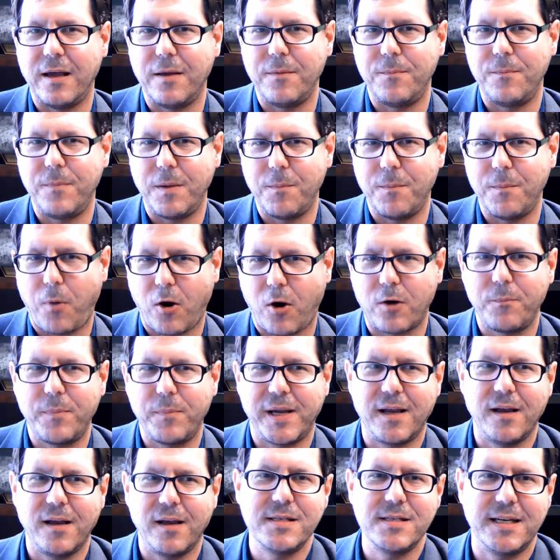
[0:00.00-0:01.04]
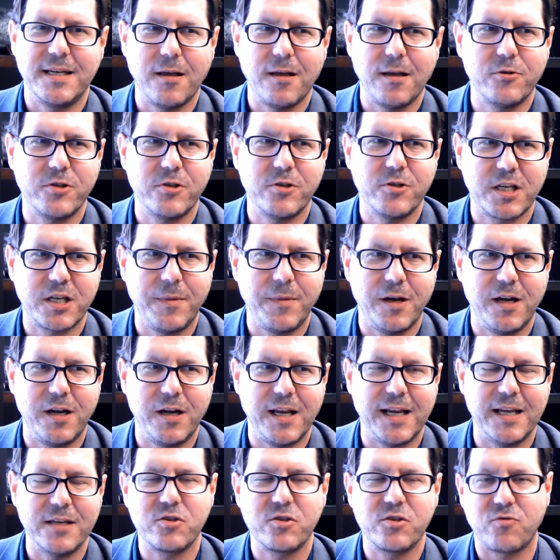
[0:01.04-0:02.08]
in part because the intelligence community
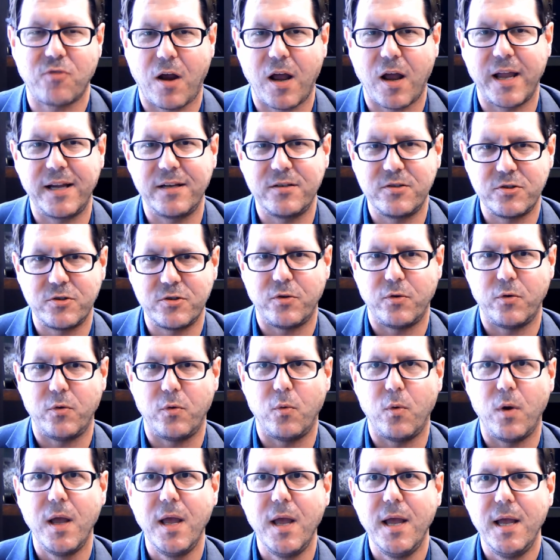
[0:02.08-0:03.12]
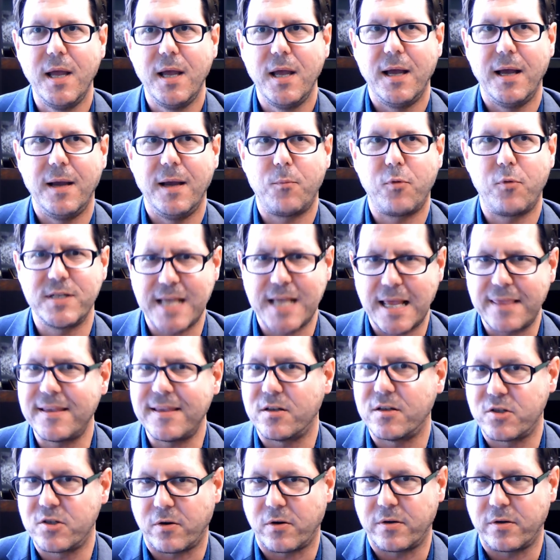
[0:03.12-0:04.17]
is trying to present the
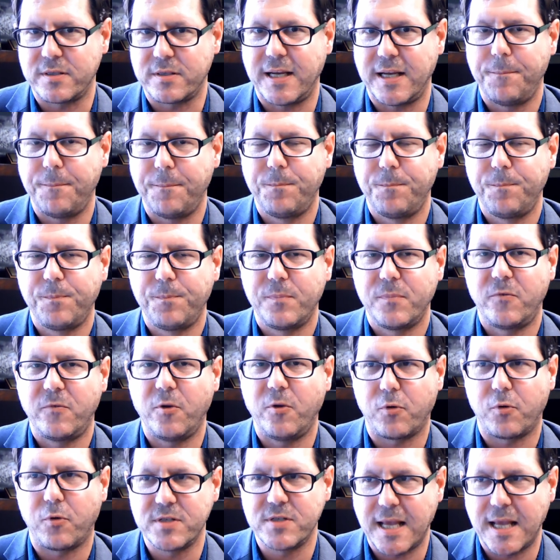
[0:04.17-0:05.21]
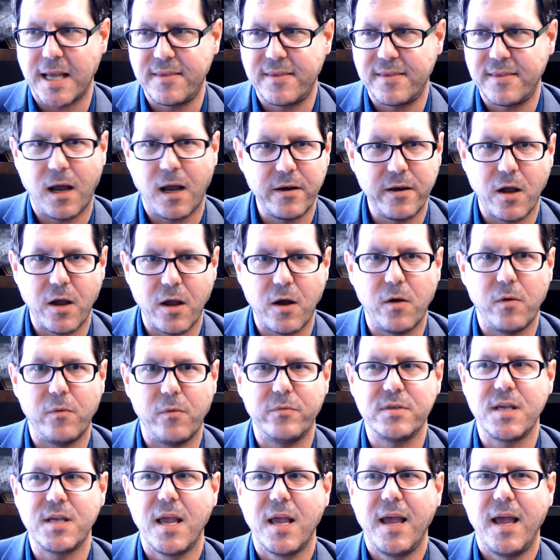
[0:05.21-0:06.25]
uncertainty. to present the
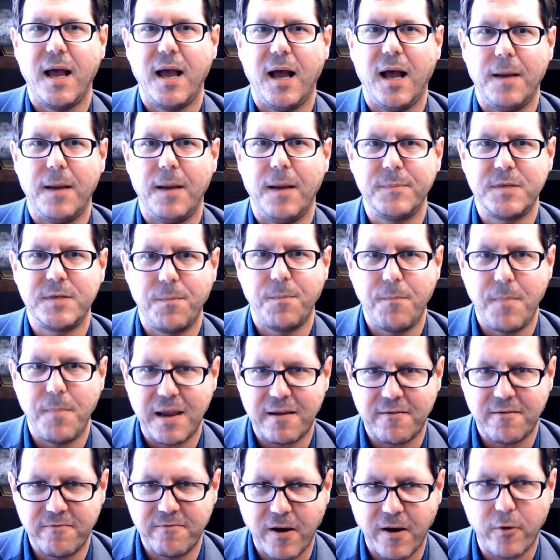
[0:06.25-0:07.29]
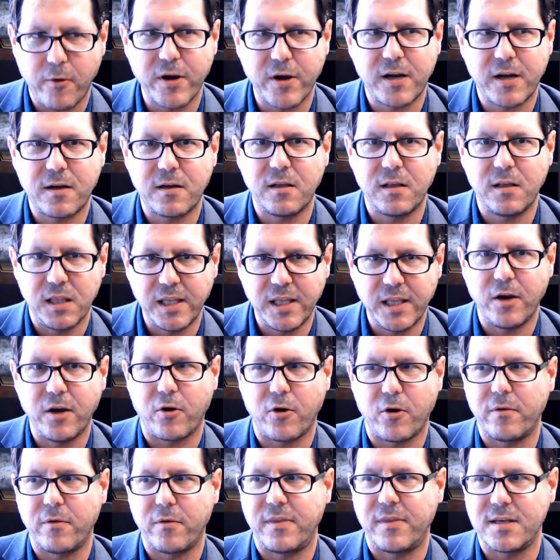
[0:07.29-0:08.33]
unknowns, to make very
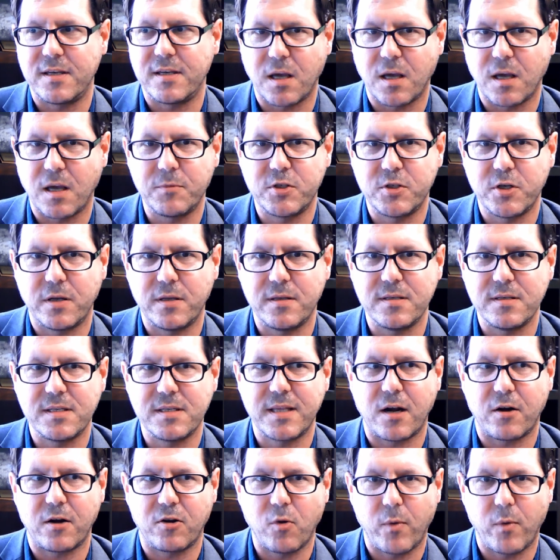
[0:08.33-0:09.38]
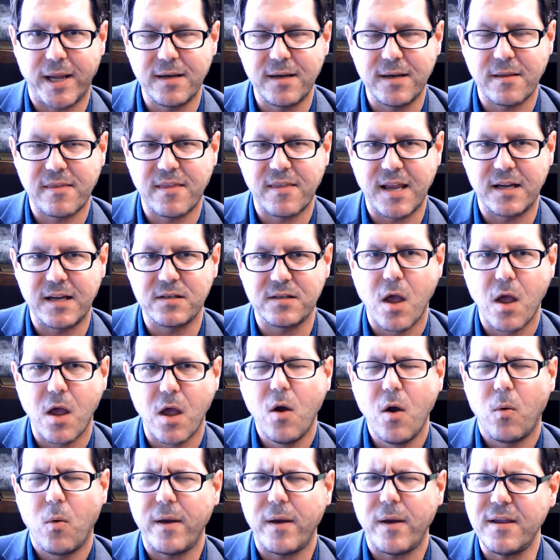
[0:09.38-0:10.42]
clear the assumptions that are going into things.
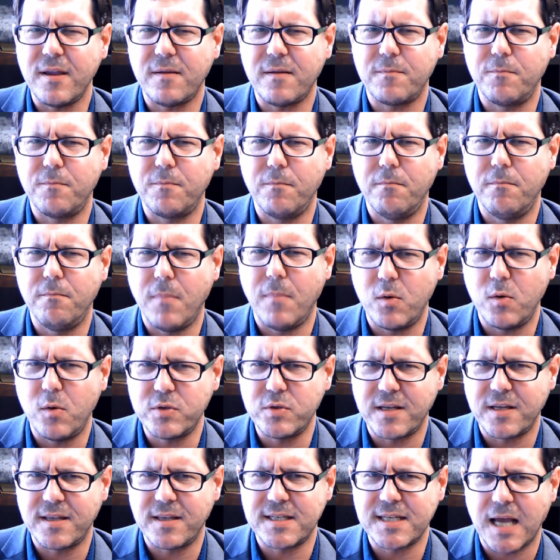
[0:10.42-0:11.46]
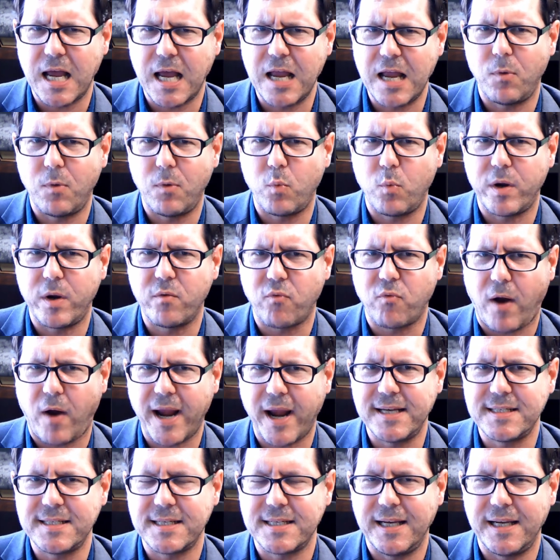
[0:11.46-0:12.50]
Where I think most of the time when we
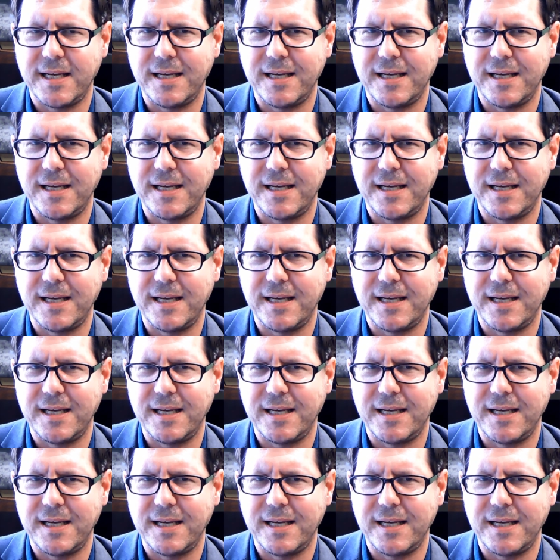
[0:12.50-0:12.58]
write